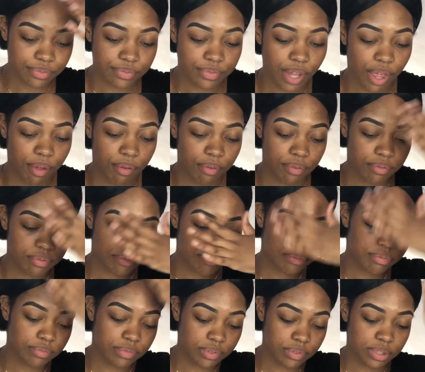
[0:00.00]
Don't
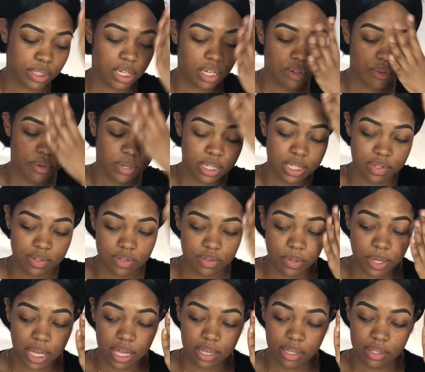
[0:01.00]
ignore this,
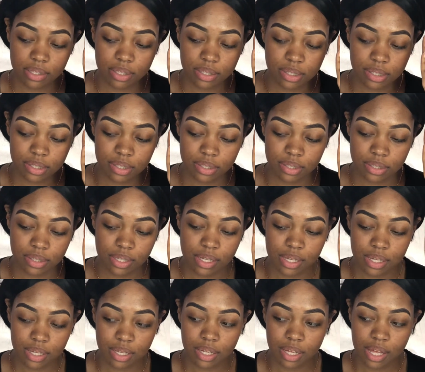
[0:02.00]
okay?
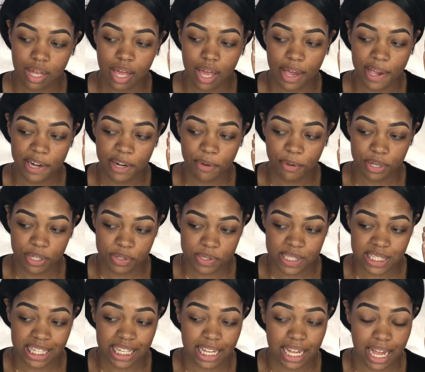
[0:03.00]
I know I
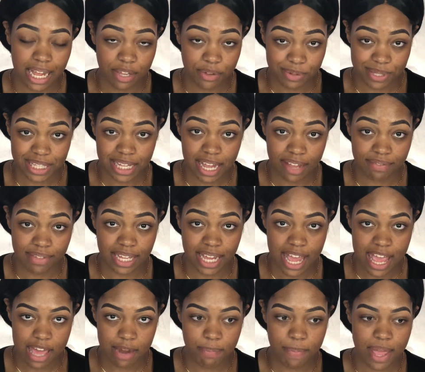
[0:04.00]
usually have like a
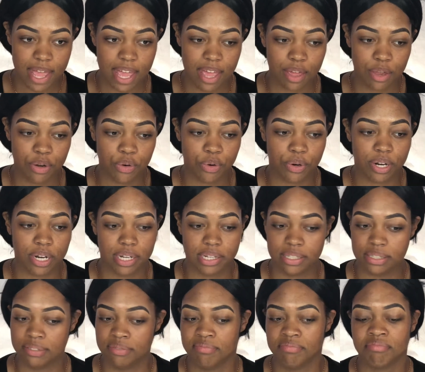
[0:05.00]
headband or
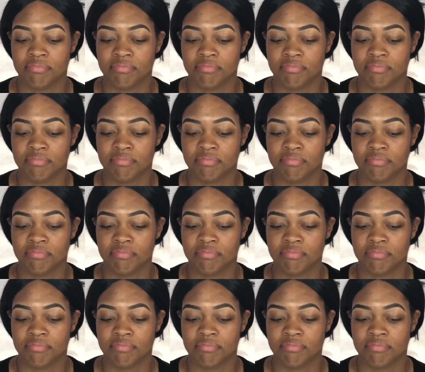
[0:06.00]
a